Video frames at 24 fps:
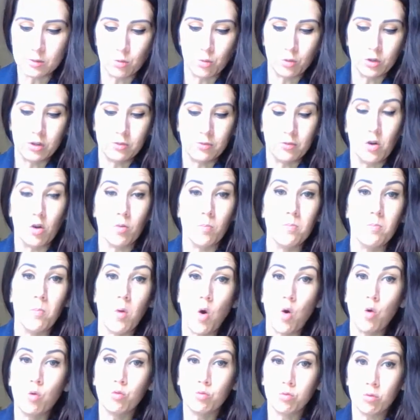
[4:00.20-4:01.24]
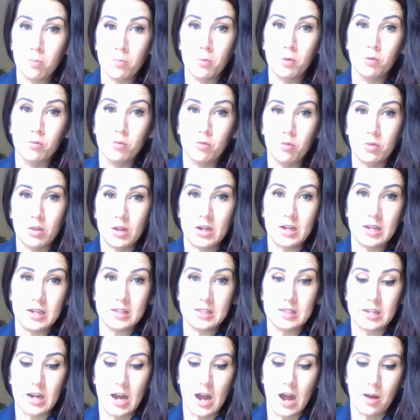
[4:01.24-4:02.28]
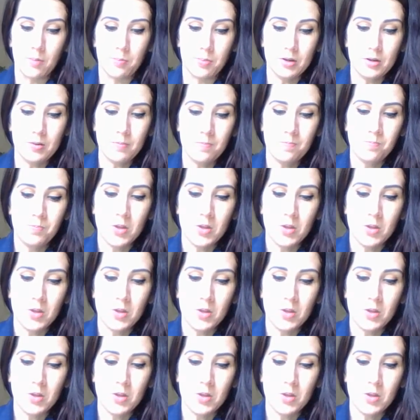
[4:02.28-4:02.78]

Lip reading: or you've got mold removal that needs to happen,